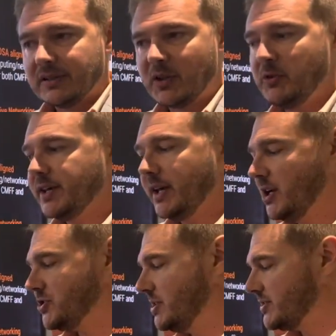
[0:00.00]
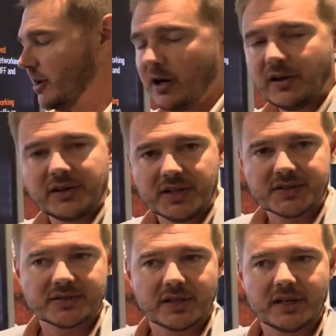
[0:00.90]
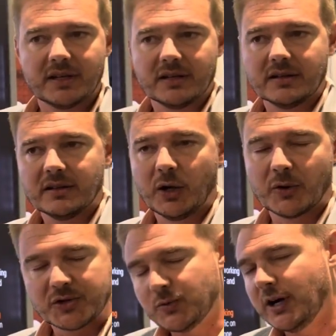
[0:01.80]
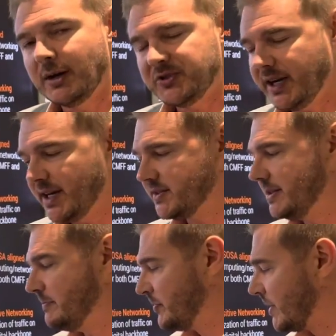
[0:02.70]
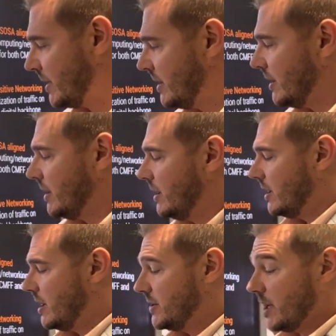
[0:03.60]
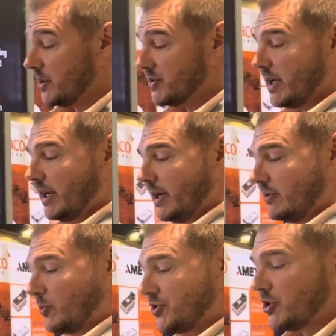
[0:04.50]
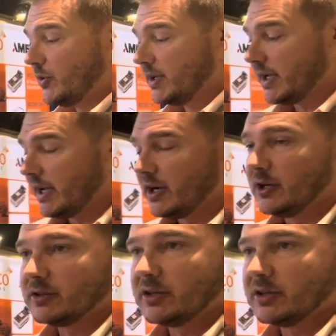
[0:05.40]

communications all in this lower swap chassis. On the other side, we're showing how